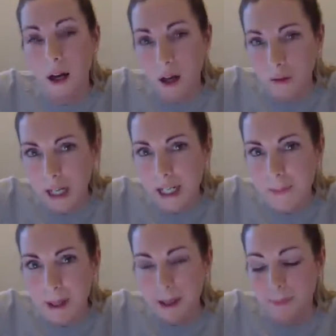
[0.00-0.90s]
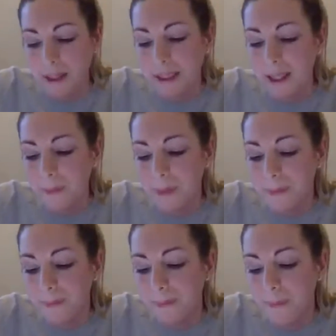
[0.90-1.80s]
a red paper clip,
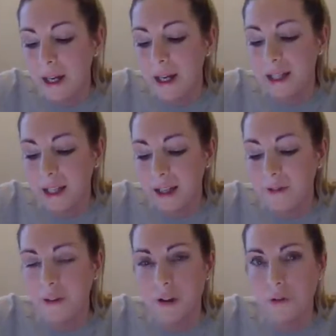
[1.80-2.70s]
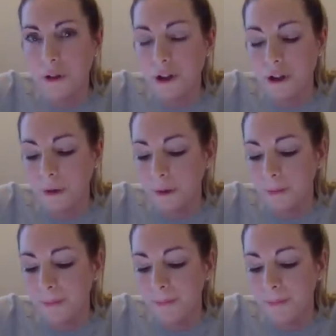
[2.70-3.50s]
a key for the front door.